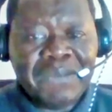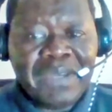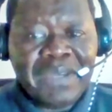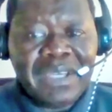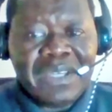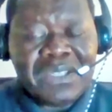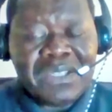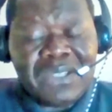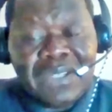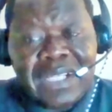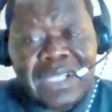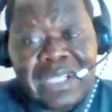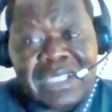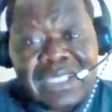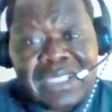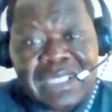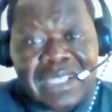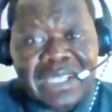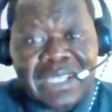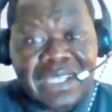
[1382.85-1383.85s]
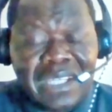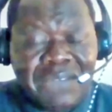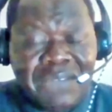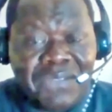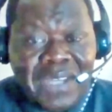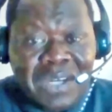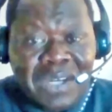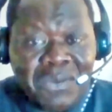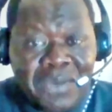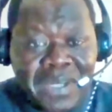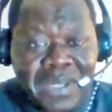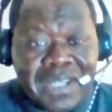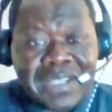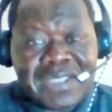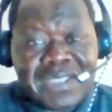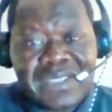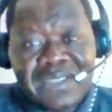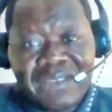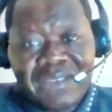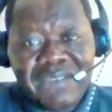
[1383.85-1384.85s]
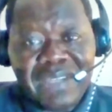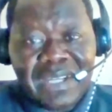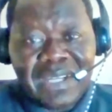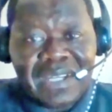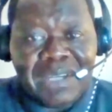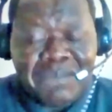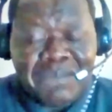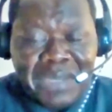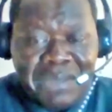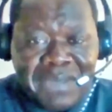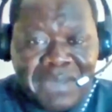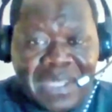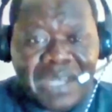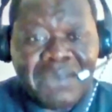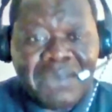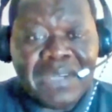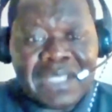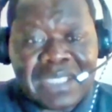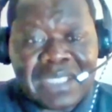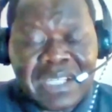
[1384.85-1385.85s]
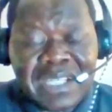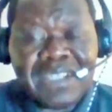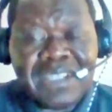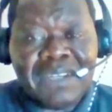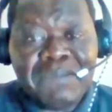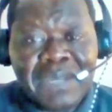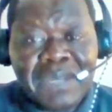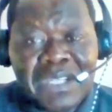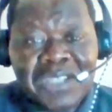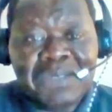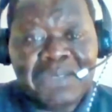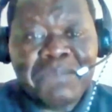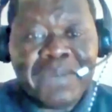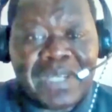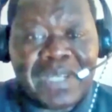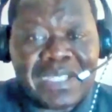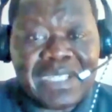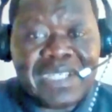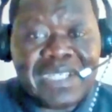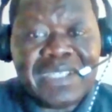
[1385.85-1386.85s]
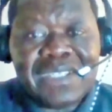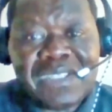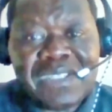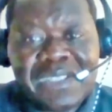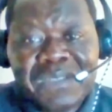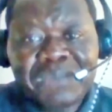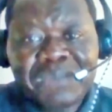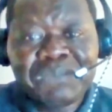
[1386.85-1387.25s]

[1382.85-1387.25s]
So let's see if that works. Then maybe that will set up a new precedence.